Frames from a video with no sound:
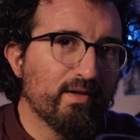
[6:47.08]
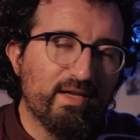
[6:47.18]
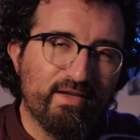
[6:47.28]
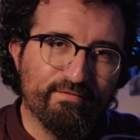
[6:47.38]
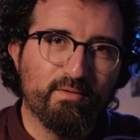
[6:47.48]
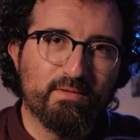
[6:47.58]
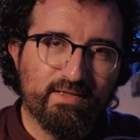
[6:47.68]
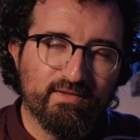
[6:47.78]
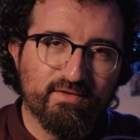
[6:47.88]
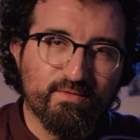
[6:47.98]
if you would
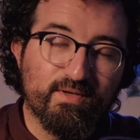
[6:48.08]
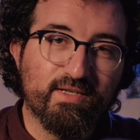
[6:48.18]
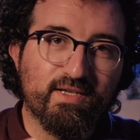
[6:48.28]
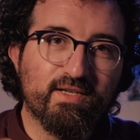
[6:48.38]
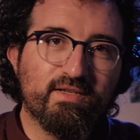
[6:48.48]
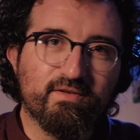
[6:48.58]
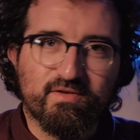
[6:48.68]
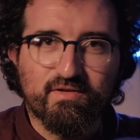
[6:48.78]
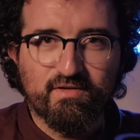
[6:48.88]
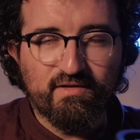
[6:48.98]
like to join in, you
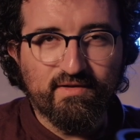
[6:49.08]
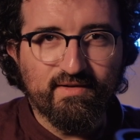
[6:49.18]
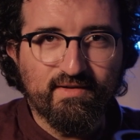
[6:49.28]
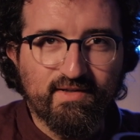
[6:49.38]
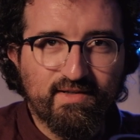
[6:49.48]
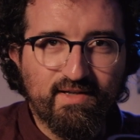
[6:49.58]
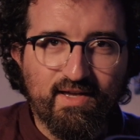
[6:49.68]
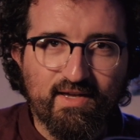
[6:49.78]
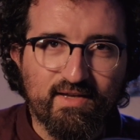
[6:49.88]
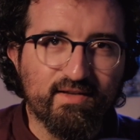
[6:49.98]
should click the link
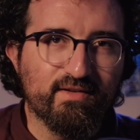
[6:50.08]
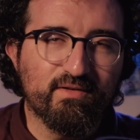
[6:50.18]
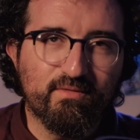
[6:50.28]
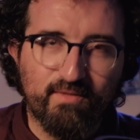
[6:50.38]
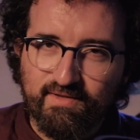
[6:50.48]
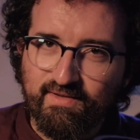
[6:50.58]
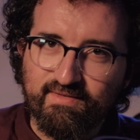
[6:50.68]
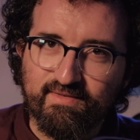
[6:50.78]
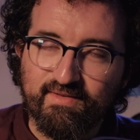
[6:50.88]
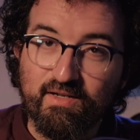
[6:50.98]
and do what it
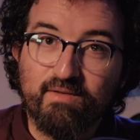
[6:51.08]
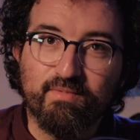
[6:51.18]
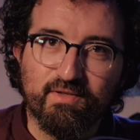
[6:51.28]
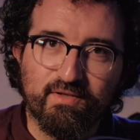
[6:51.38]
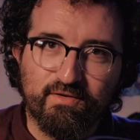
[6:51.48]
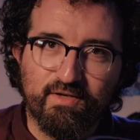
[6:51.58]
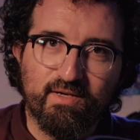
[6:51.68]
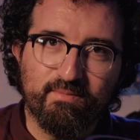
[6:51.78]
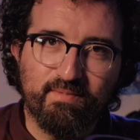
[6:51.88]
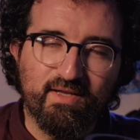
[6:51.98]
takes to sign up, but hurry
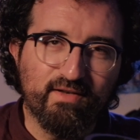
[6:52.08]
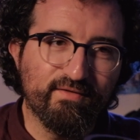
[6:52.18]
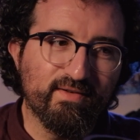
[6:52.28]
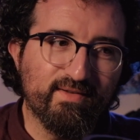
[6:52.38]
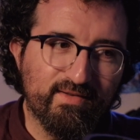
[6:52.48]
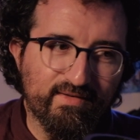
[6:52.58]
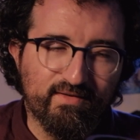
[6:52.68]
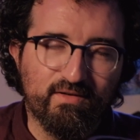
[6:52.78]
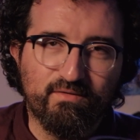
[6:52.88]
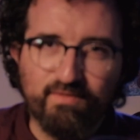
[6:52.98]
up. And if you see this
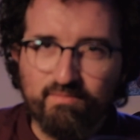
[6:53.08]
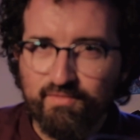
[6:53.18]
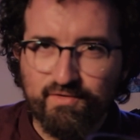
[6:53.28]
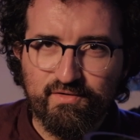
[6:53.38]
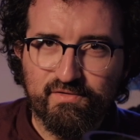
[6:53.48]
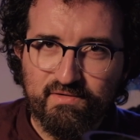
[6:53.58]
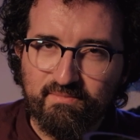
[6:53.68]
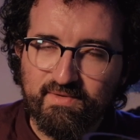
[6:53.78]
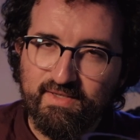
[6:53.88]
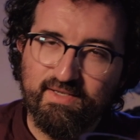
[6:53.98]
in November or
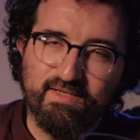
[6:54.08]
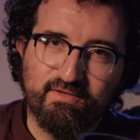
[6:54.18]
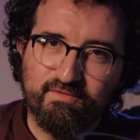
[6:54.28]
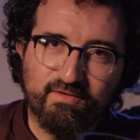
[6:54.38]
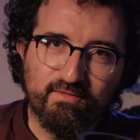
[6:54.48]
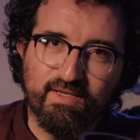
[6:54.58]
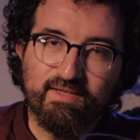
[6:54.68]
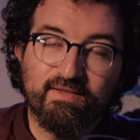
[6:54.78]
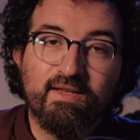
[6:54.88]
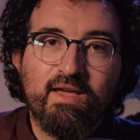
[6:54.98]
something and you're too
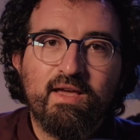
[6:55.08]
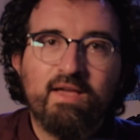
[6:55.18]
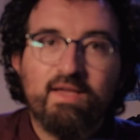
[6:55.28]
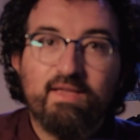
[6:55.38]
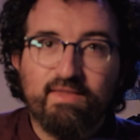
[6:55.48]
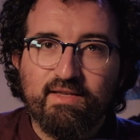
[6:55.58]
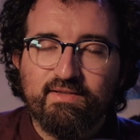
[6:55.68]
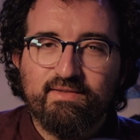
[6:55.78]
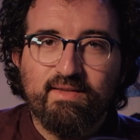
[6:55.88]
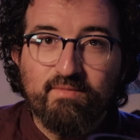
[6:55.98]
late, they
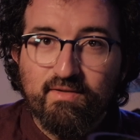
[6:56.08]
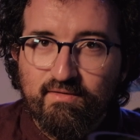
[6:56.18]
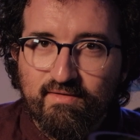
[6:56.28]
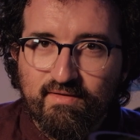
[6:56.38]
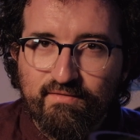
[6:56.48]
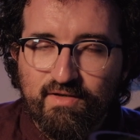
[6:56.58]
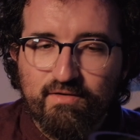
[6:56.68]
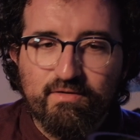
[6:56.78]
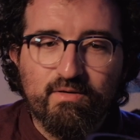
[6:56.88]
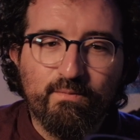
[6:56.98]
seem to do this every
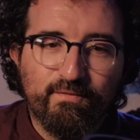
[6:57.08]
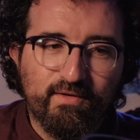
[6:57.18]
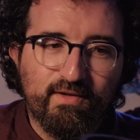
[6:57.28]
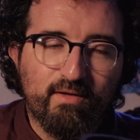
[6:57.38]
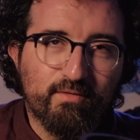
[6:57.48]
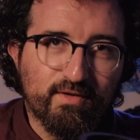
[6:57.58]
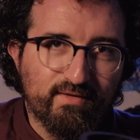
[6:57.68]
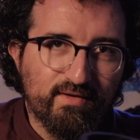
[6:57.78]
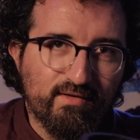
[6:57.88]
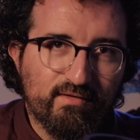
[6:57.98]
year. Hopefully they will
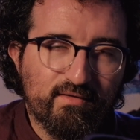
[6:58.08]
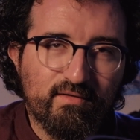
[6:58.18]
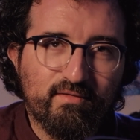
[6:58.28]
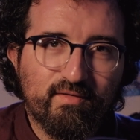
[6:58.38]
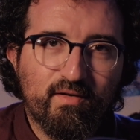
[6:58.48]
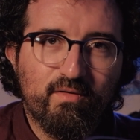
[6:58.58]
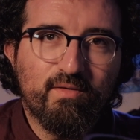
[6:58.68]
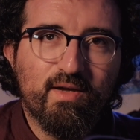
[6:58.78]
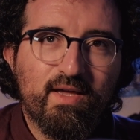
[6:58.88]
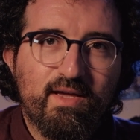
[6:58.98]
continue to do
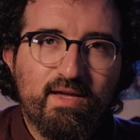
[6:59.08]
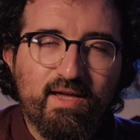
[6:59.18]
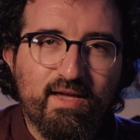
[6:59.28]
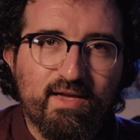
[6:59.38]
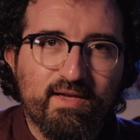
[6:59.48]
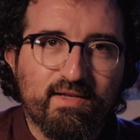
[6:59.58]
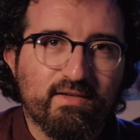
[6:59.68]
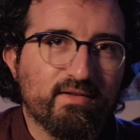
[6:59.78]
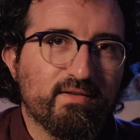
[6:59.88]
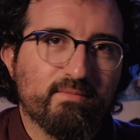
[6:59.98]
so,
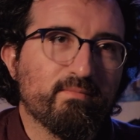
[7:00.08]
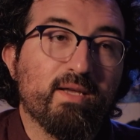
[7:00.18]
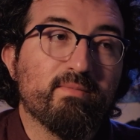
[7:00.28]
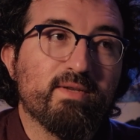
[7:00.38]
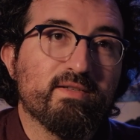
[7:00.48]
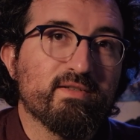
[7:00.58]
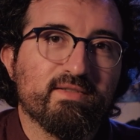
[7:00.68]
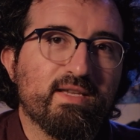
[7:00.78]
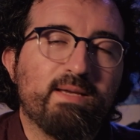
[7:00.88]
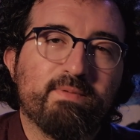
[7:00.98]
and maybe
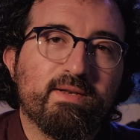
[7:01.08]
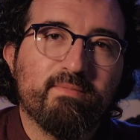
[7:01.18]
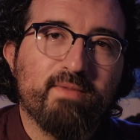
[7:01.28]
just keep it in